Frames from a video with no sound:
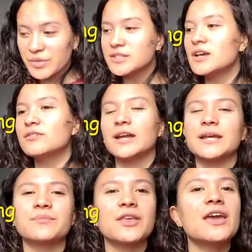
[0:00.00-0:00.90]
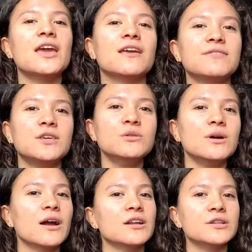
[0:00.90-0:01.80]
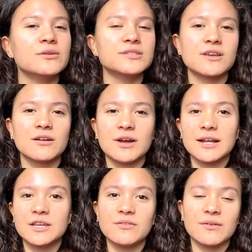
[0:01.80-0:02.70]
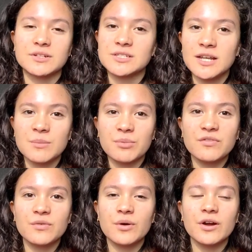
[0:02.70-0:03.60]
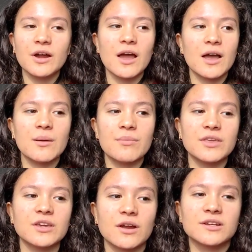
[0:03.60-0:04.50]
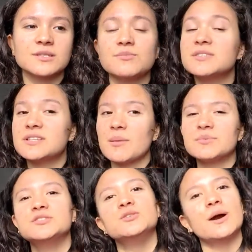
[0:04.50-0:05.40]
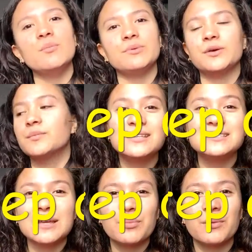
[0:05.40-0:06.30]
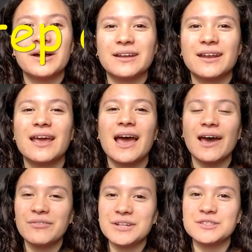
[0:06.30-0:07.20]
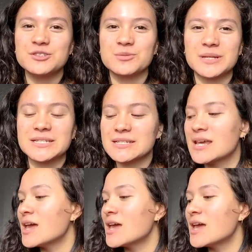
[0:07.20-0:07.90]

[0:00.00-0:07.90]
Songwriting. If you are new to songwriting, you've never done it before, here are some steps to help you. Step 1, have an instrument.